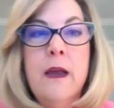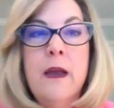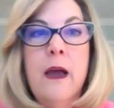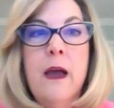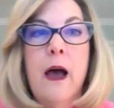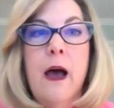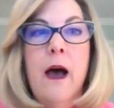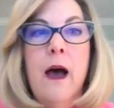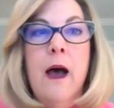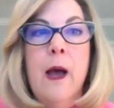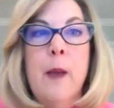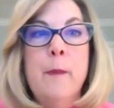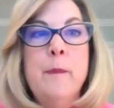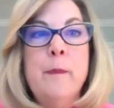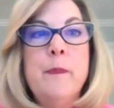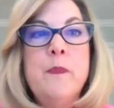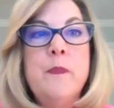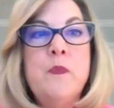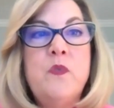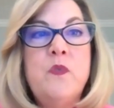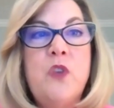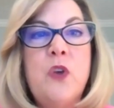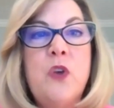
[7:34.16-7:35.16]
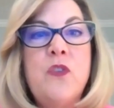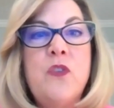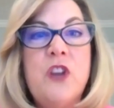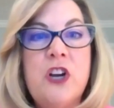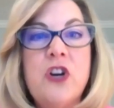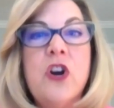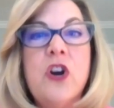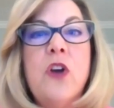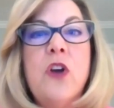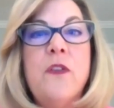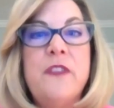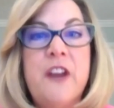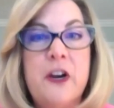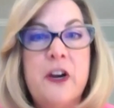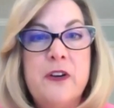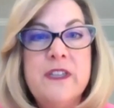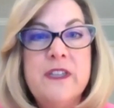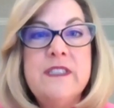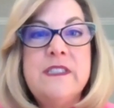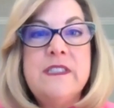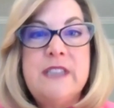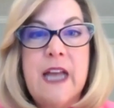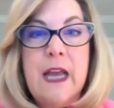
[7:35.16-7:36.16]
done. So there
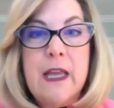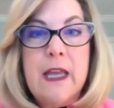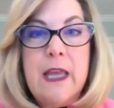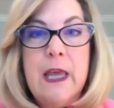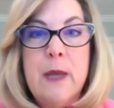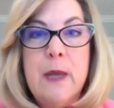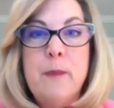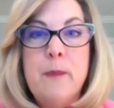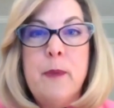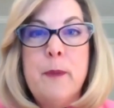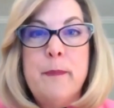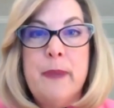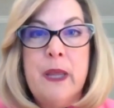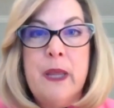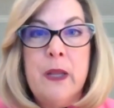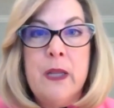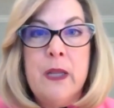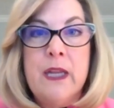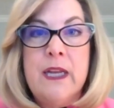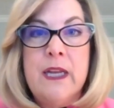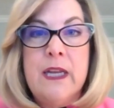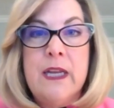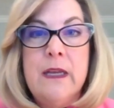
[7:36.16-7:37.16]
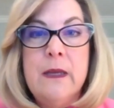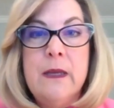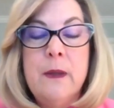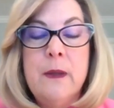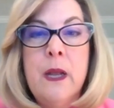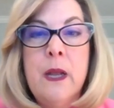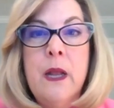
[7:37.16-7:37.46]
is that capability.